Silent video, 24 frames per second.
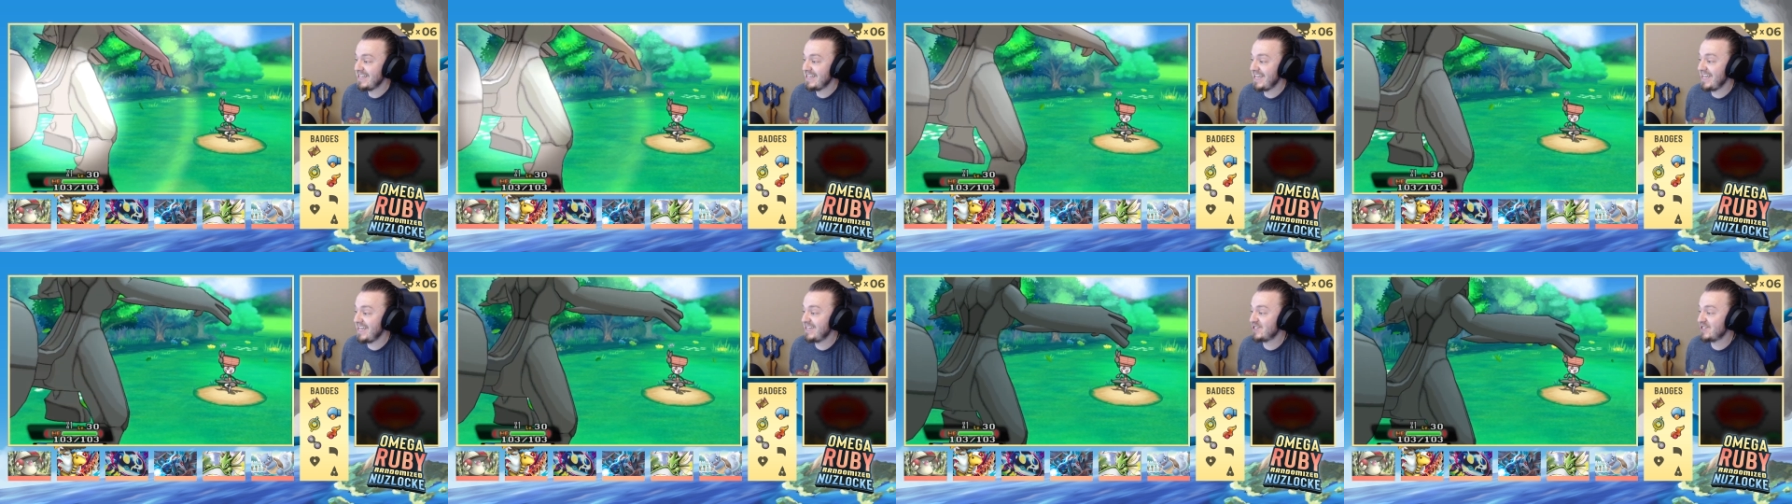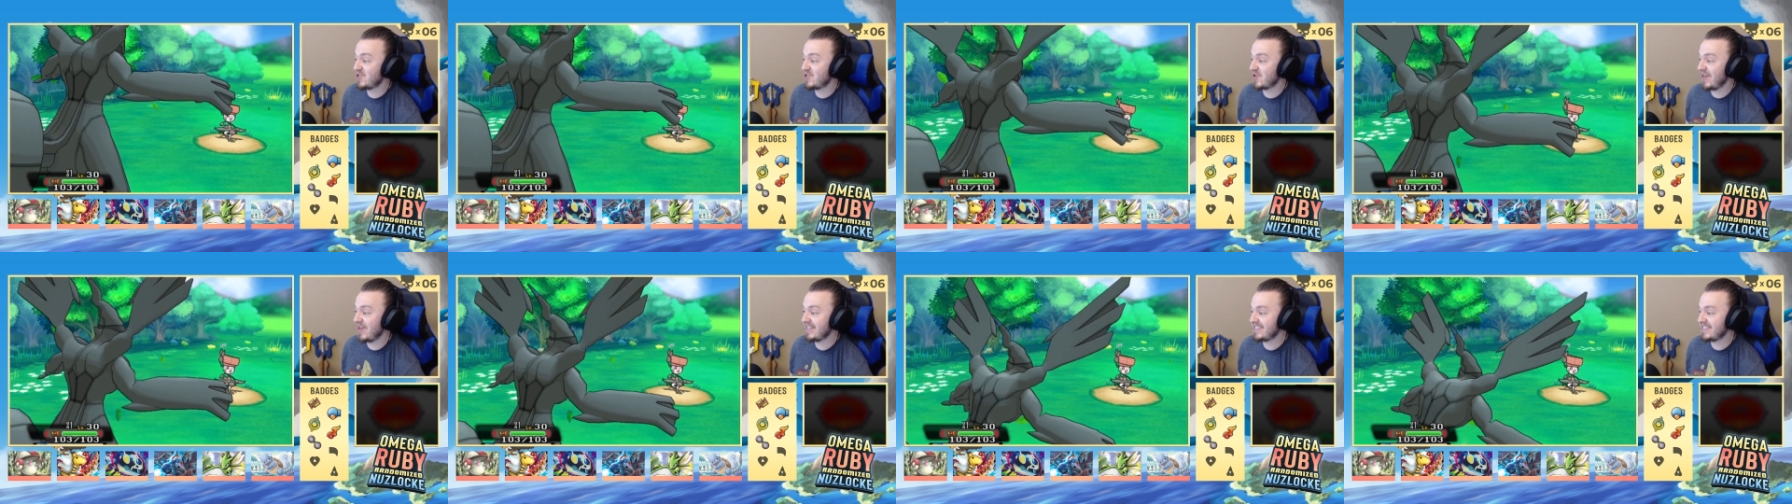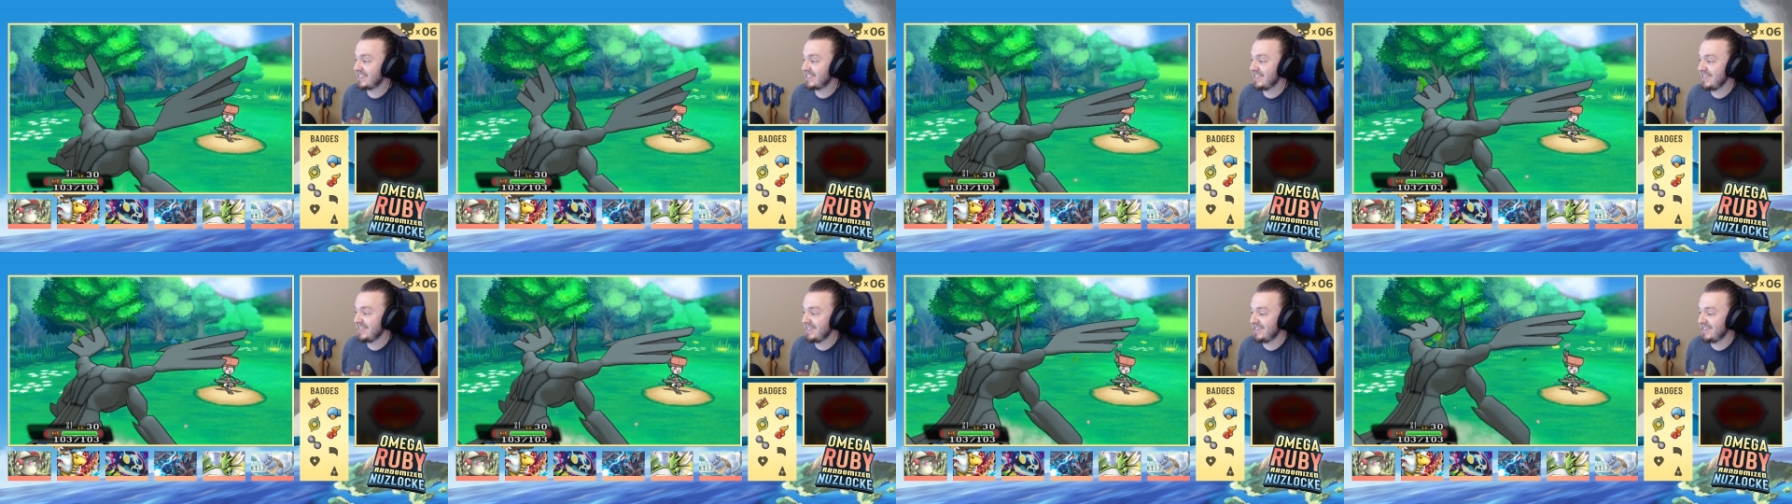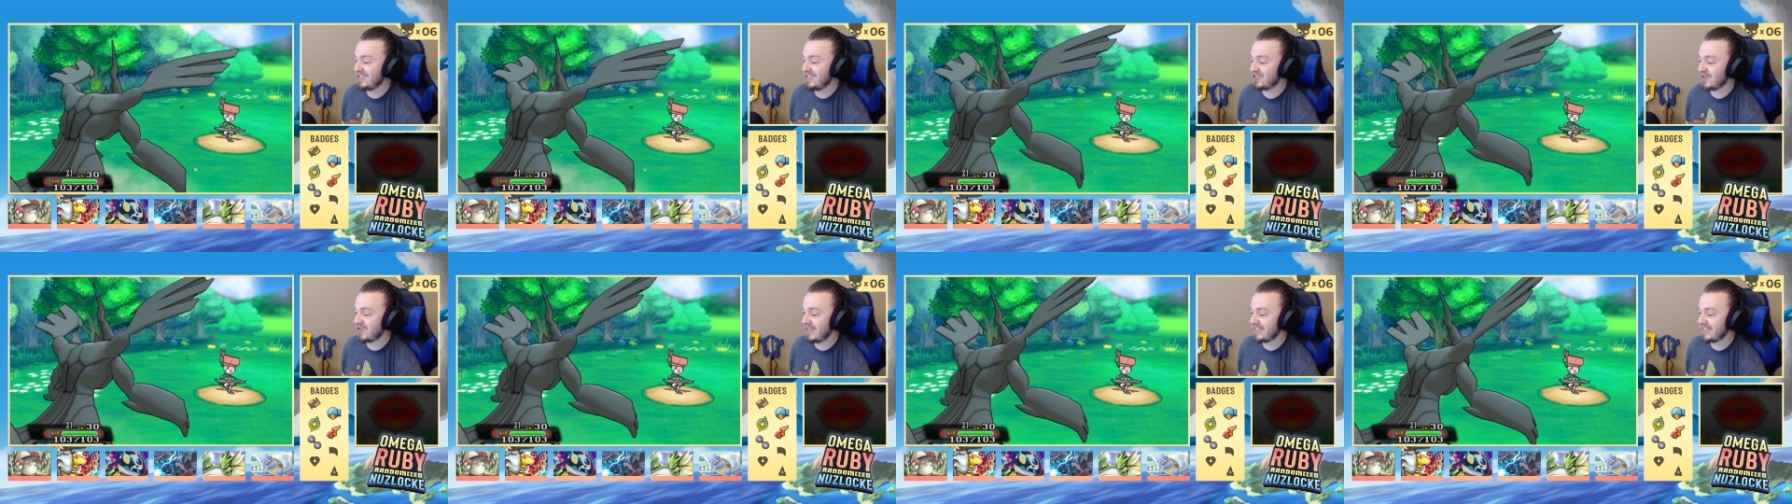interesting,
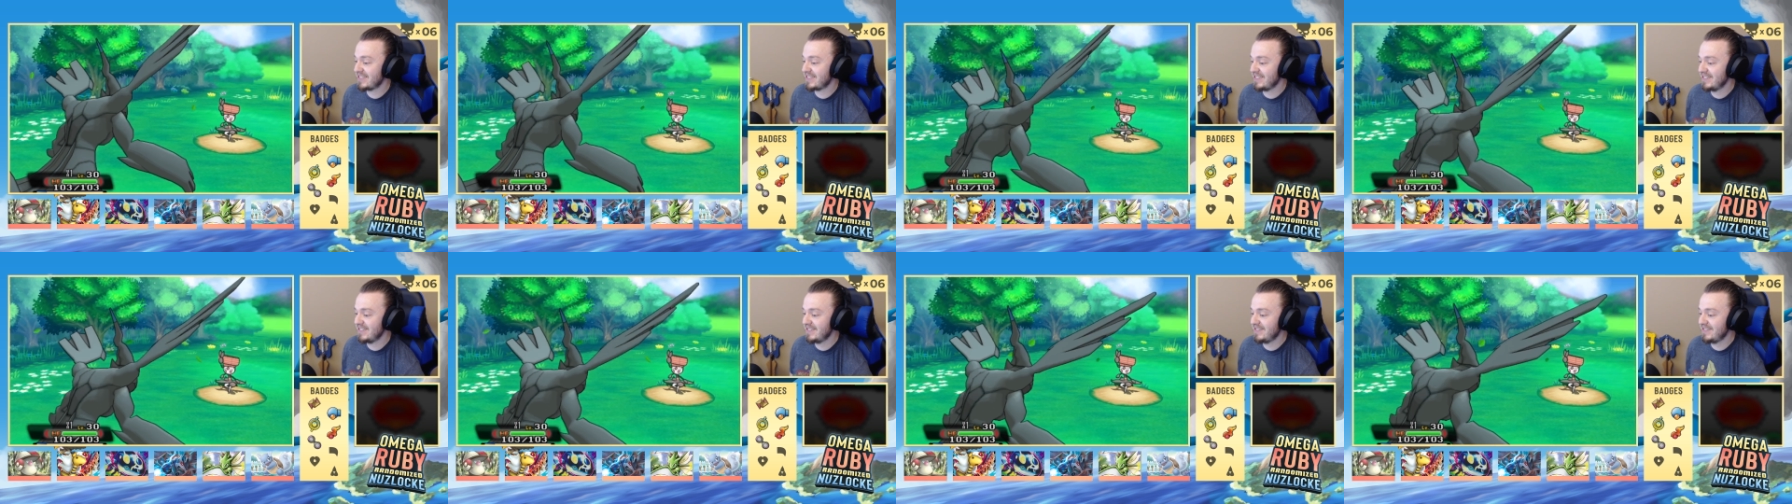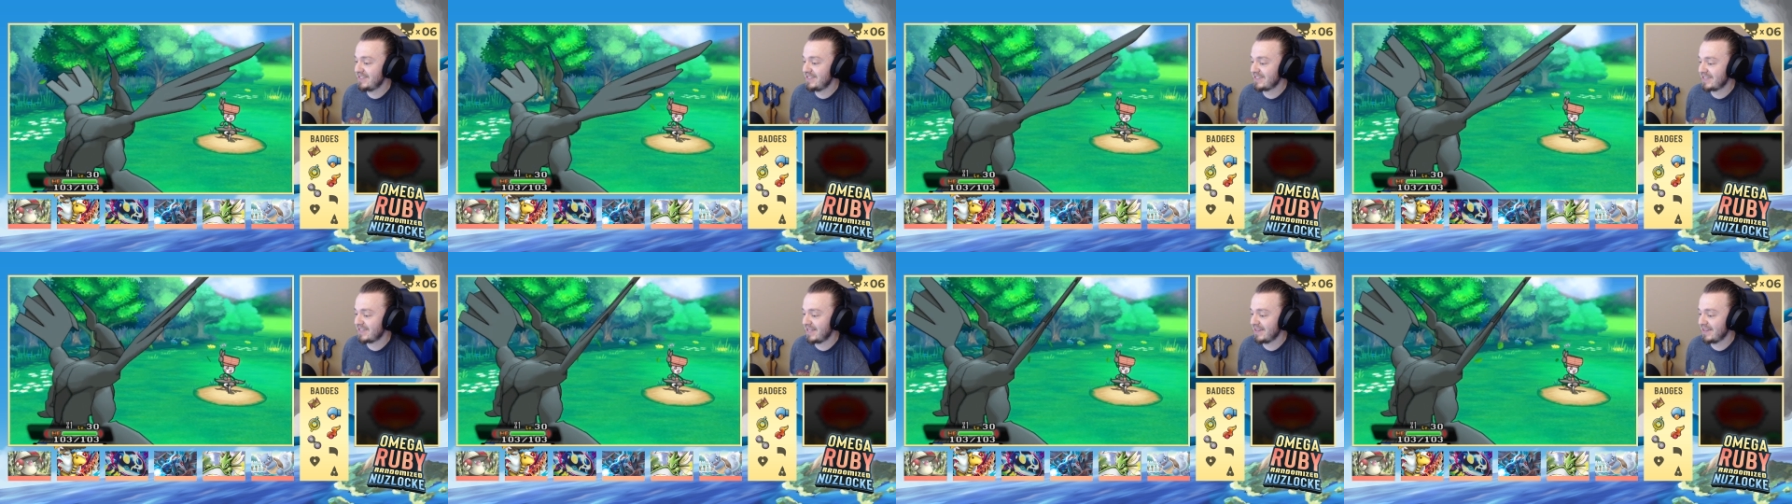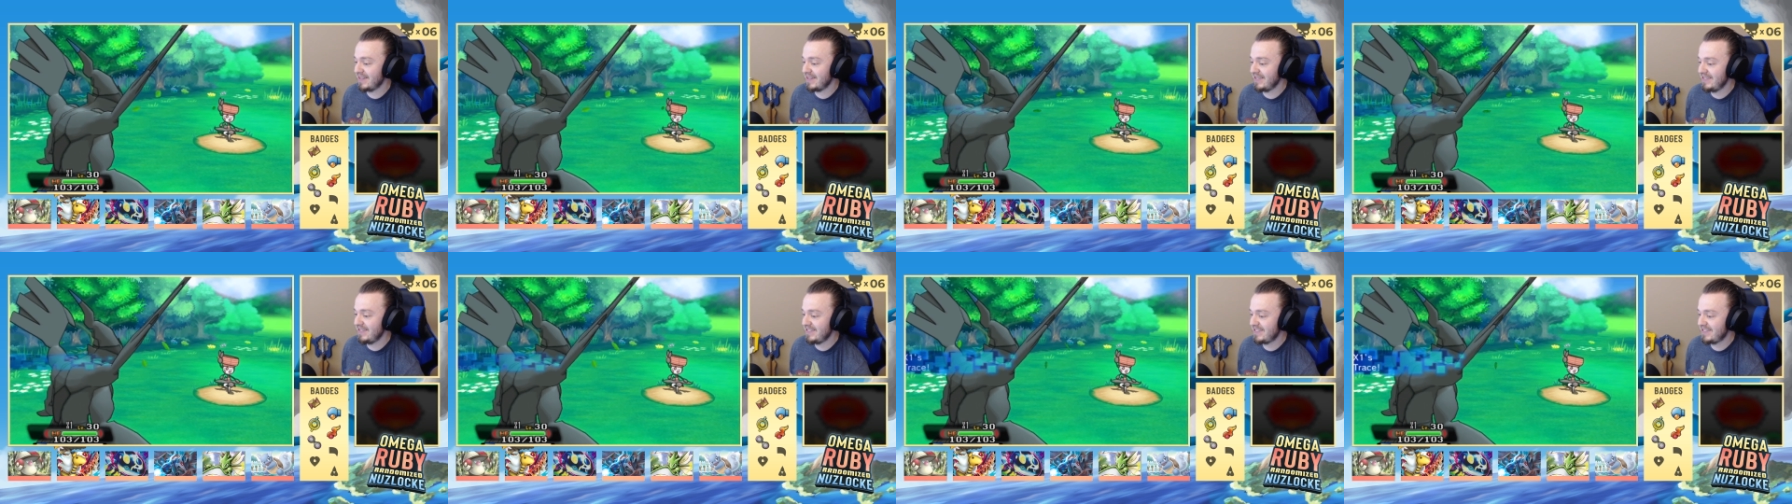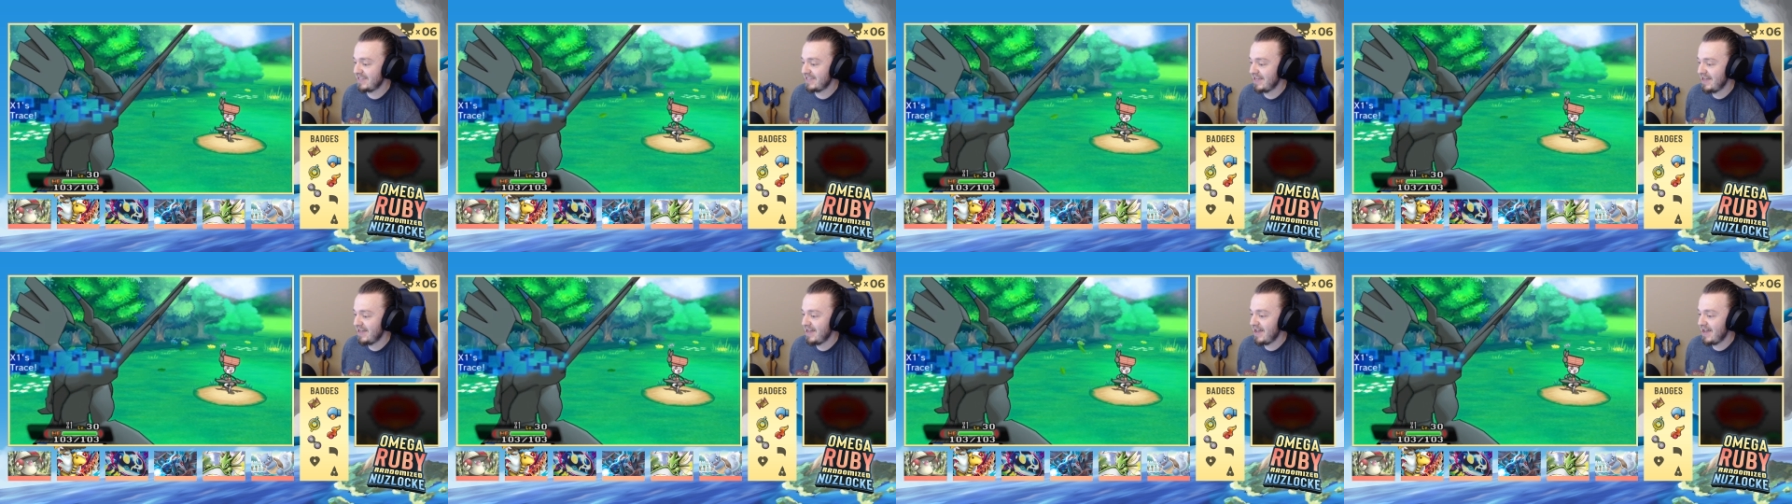to say the least.